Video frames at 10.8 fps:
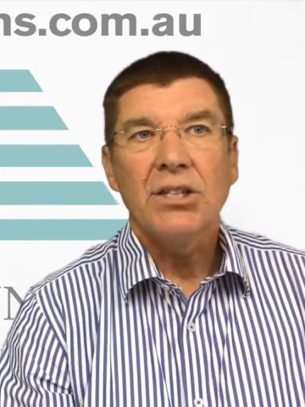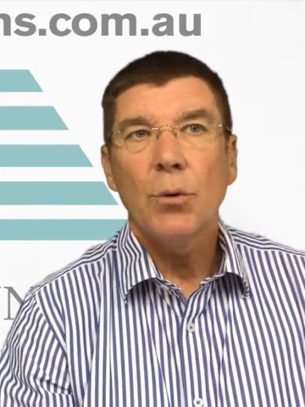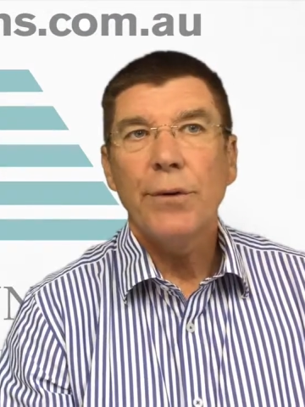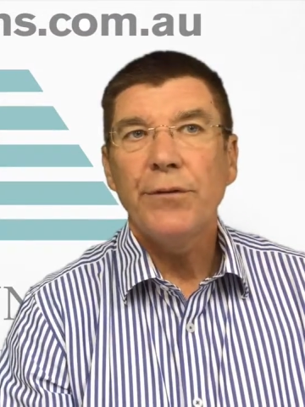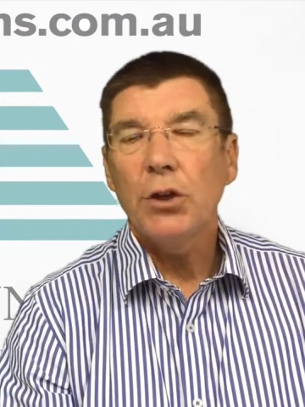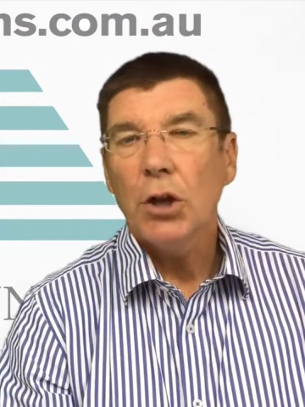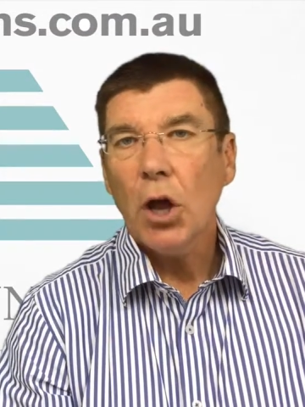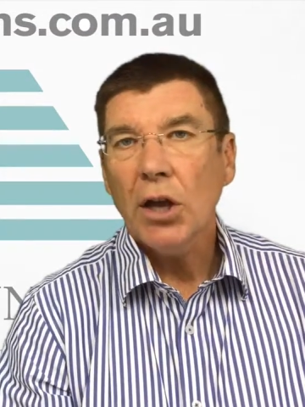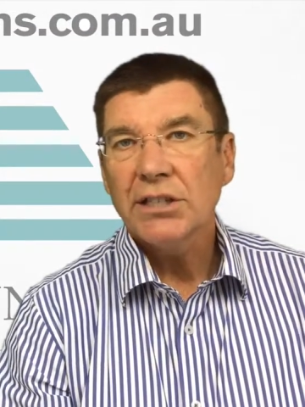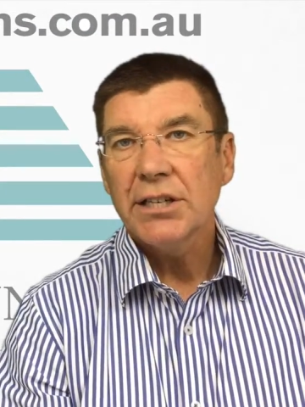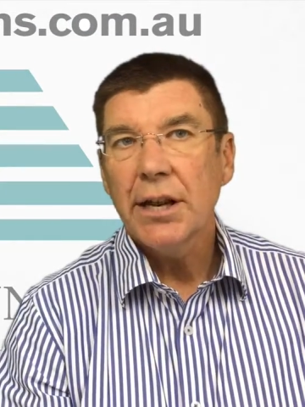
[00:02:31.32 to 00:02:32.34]
So if you'd
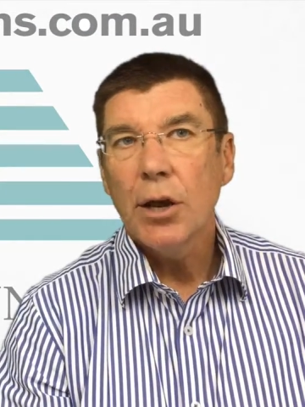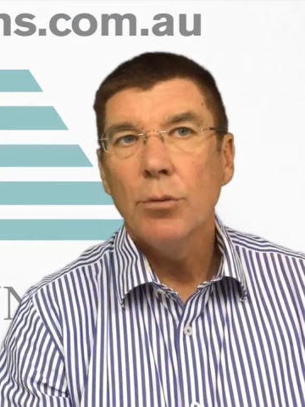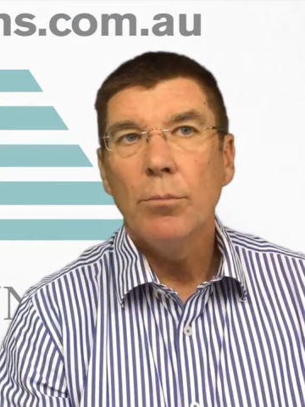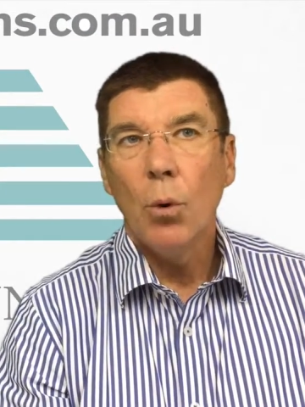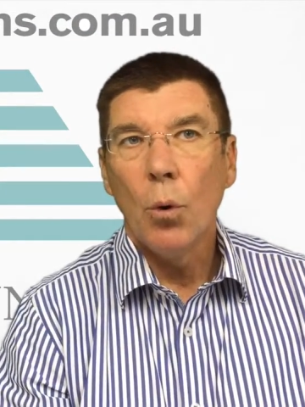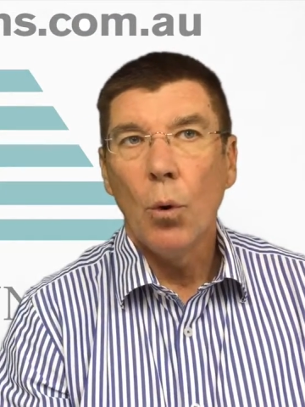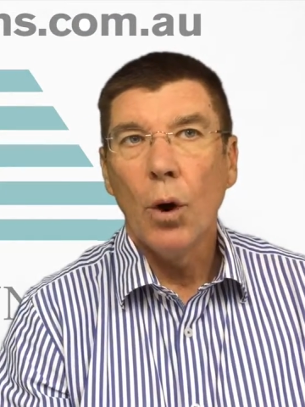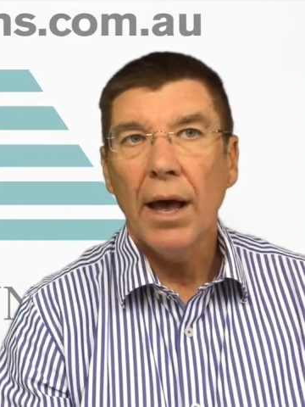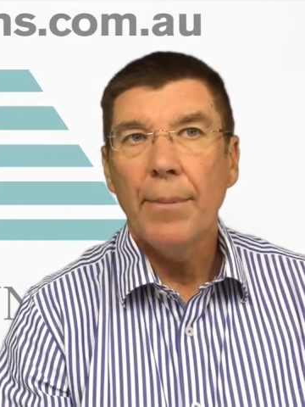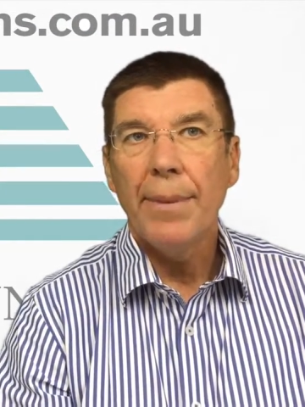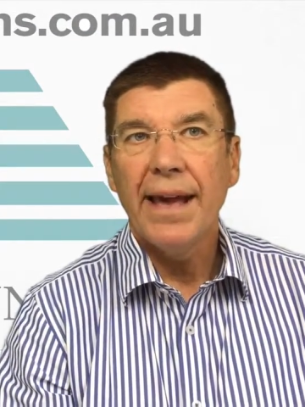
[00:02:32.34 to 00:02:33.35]
like to know
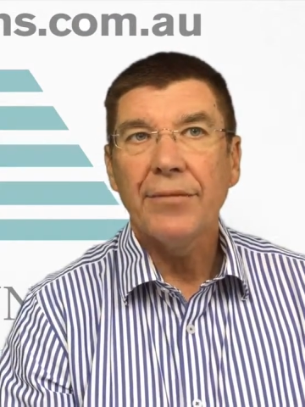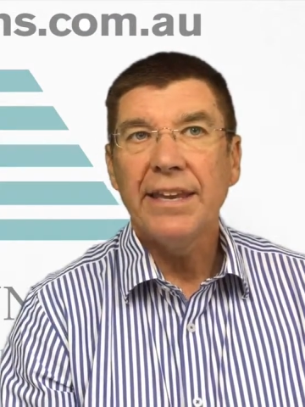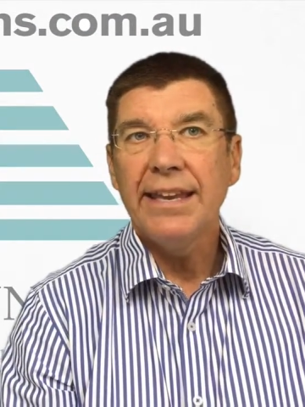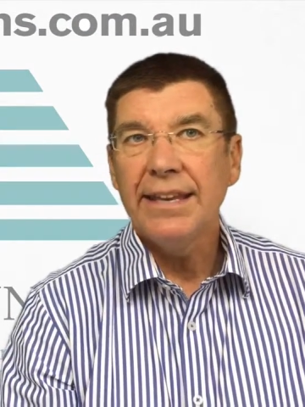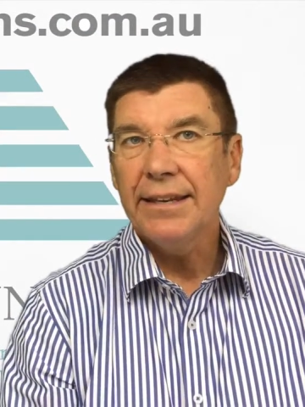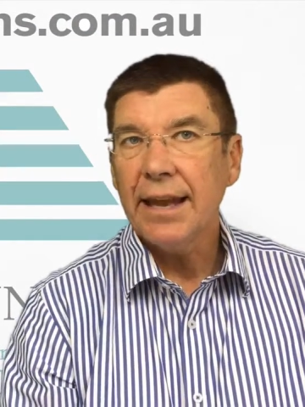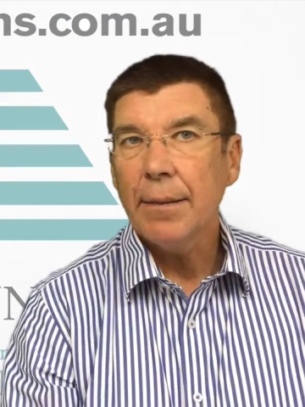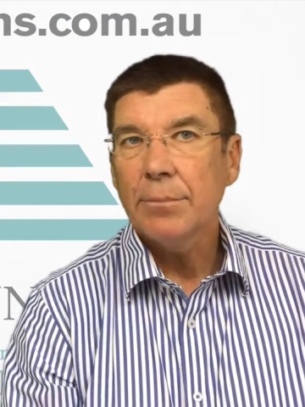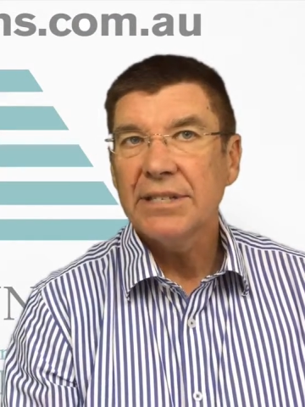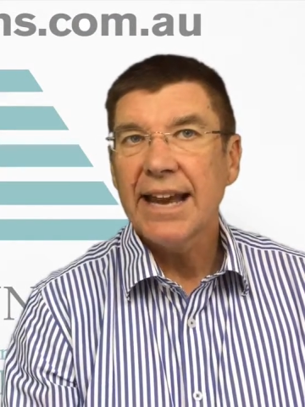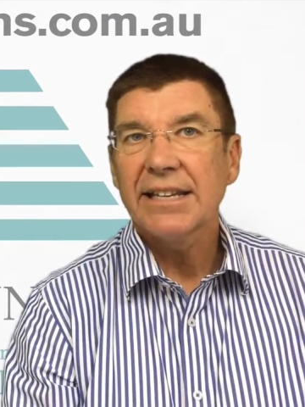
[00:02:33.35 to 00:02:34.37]
more about the
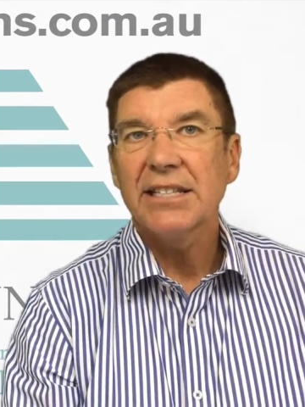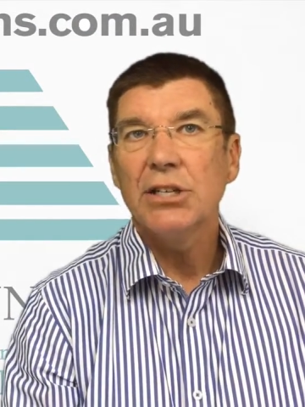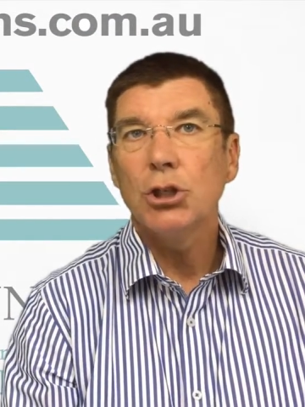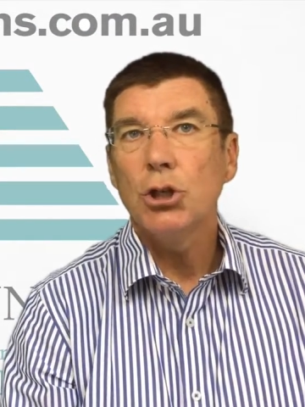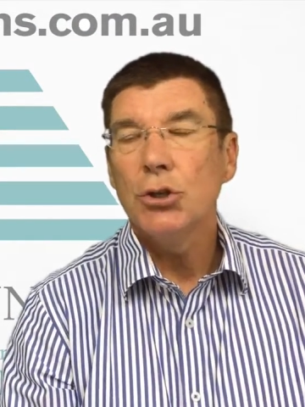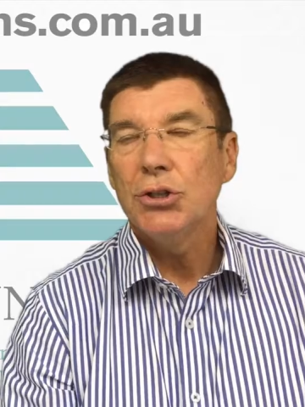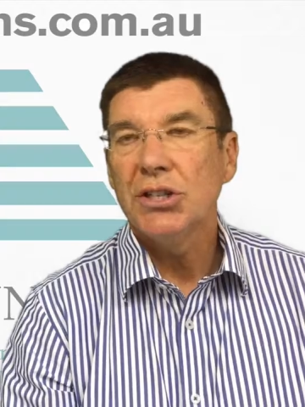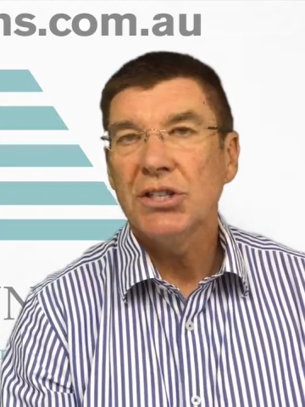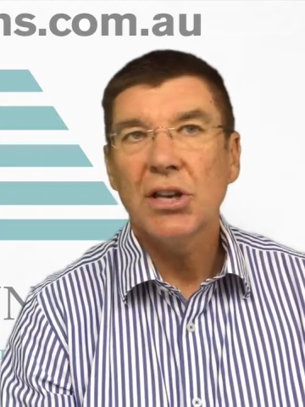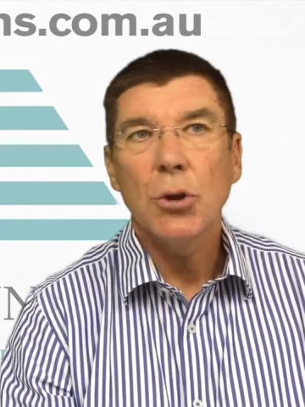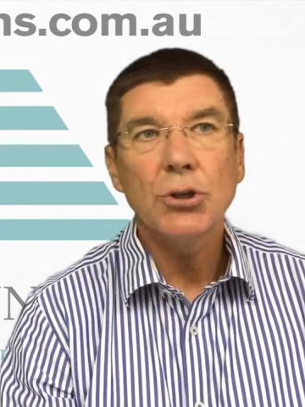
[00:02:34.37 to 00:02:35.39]
income tax issues
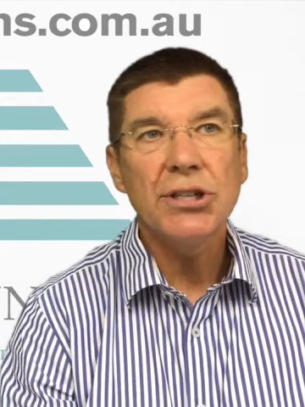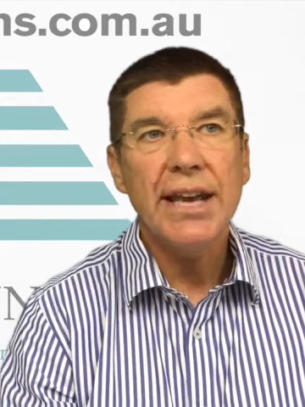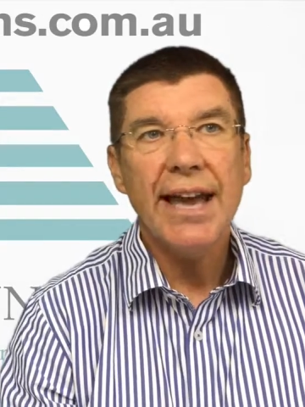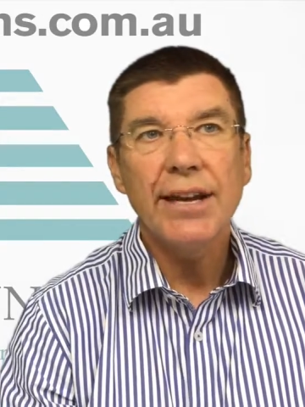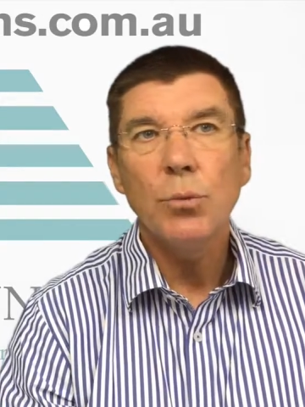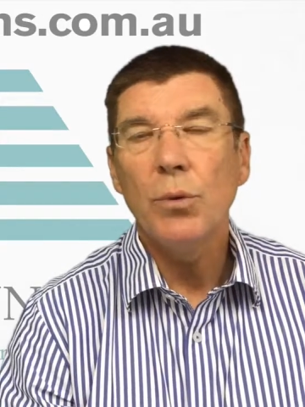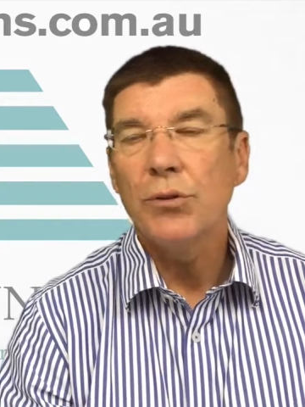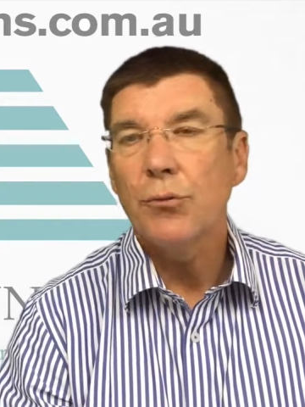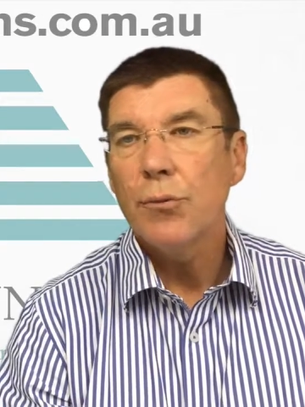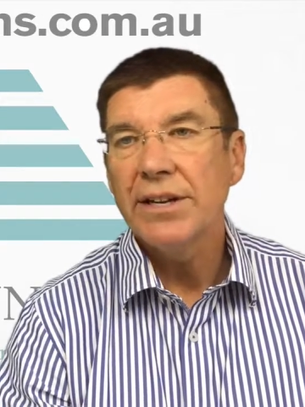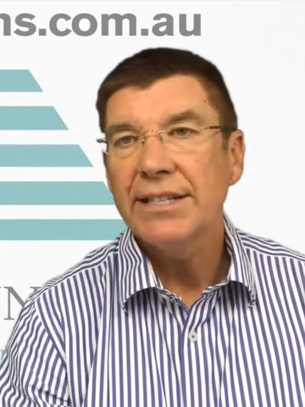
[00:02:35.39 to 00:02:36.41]
associated
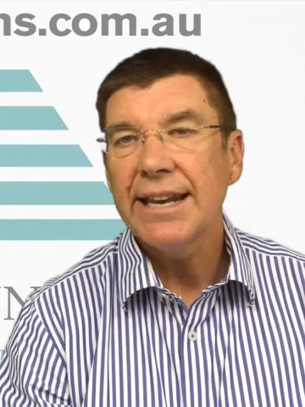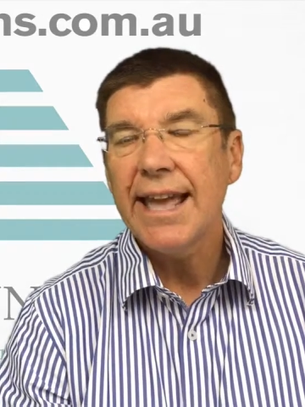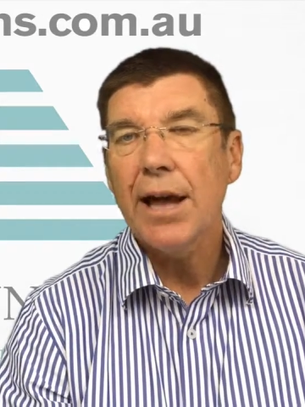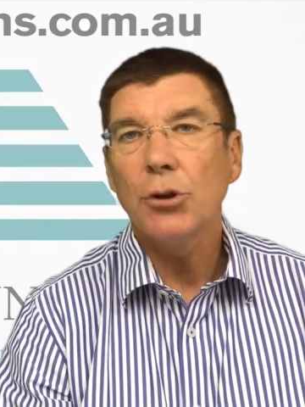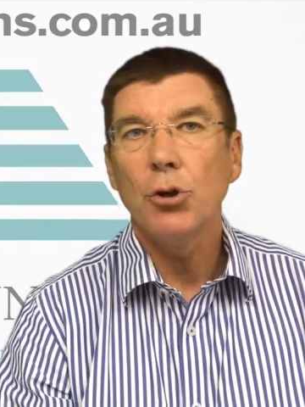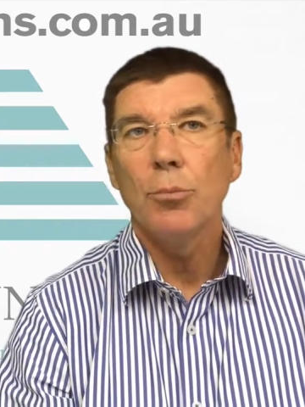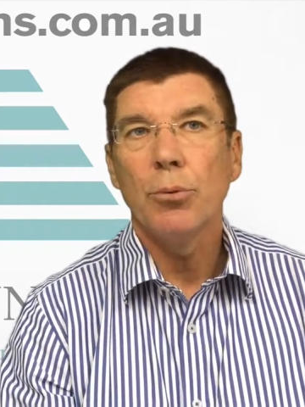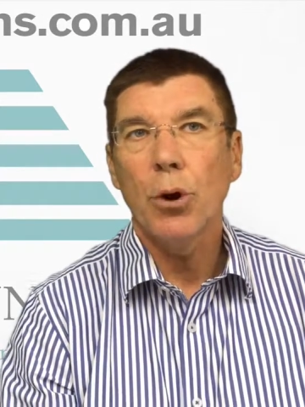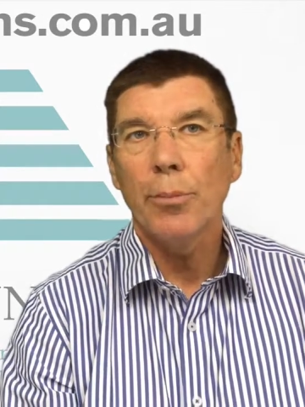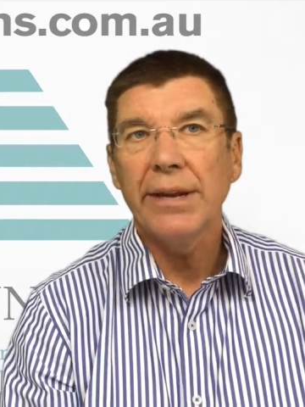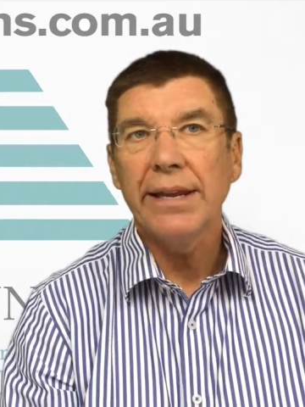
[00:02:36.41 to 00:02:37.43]
with renting out your
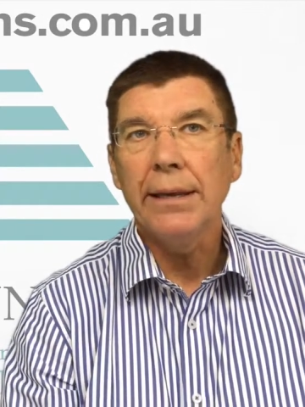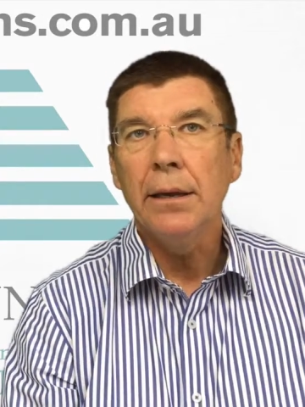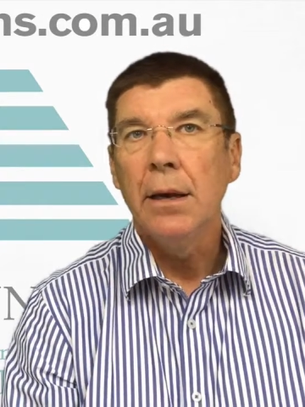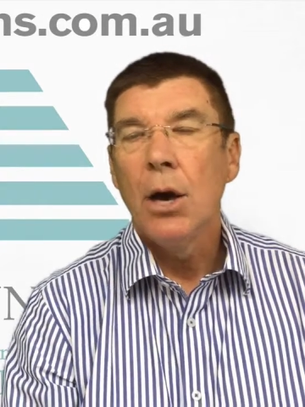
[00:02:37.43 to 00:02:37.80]
property